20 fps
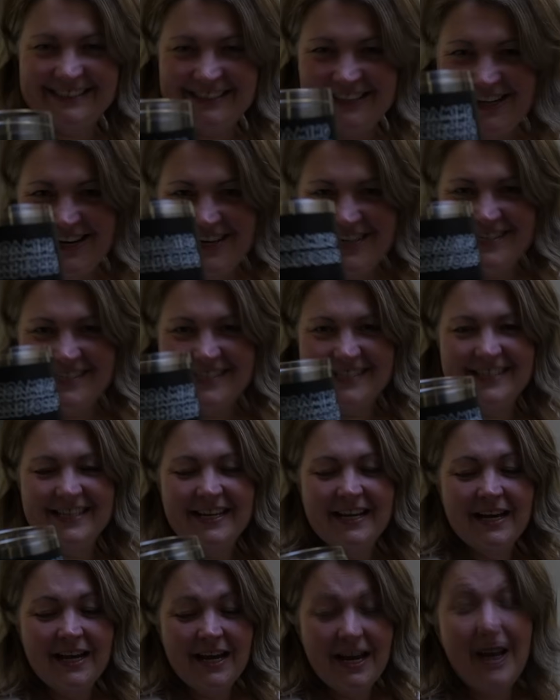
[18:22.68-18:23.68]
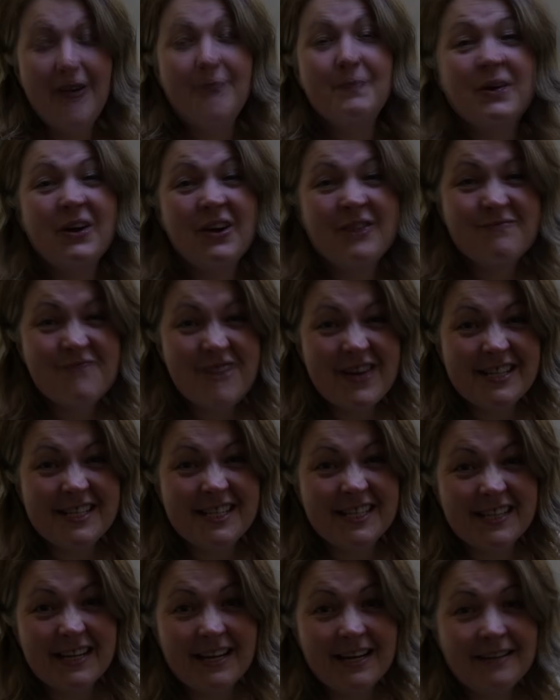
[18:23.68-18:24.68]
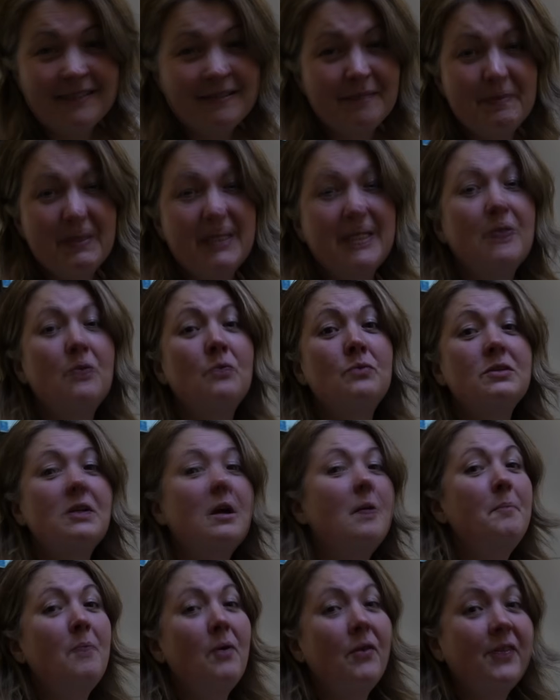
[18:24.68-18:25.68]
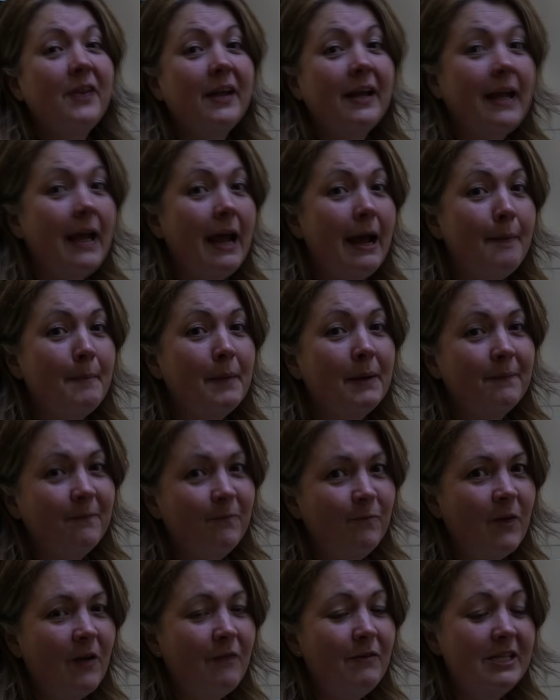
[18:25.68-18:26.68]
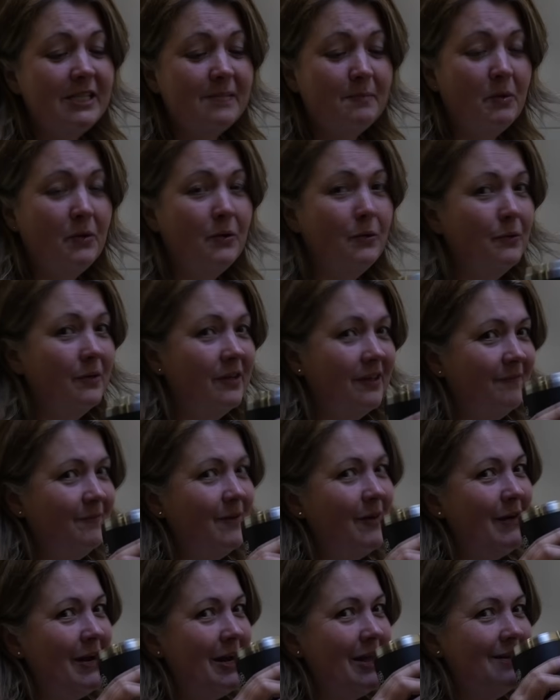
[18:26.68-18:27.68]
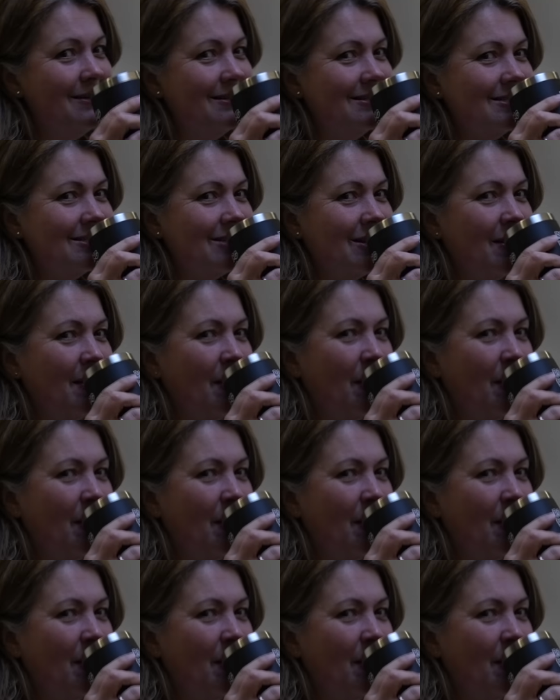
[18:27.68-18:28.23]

Cheers. And we're going red today. I bet the old Apothic cab. Very smooth, very nice.